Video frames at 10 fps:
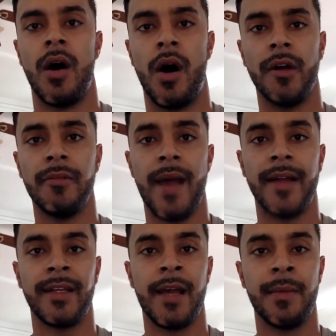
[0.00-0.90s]

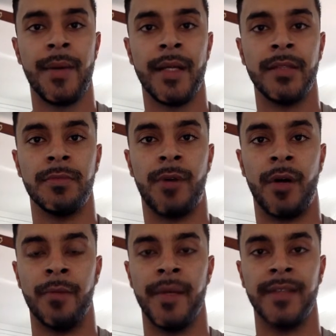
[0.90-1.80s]
Automatic campaigns
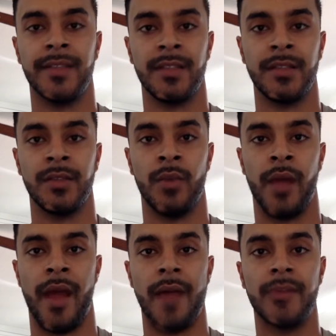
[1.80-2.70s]
are basically where
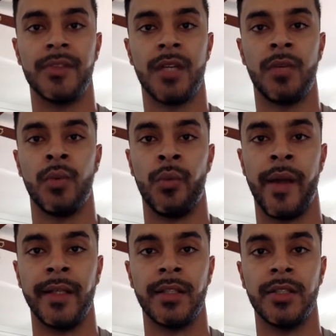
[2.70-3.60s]
Amazon will
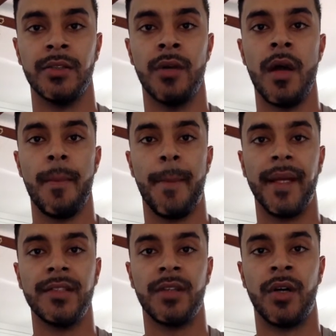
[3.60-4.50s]
rank you
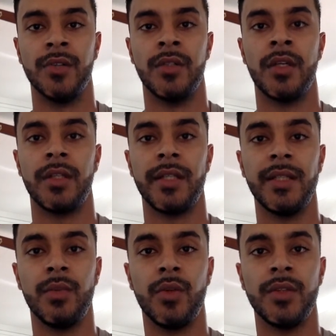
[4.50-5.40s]
based on
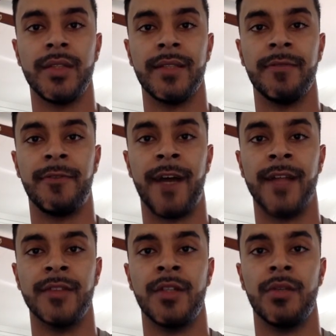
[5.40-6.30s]
keywords that it
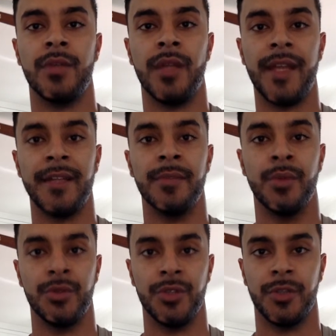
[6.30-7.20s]
finds
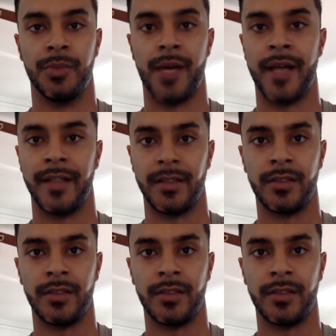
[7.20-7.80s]
relatable to your product.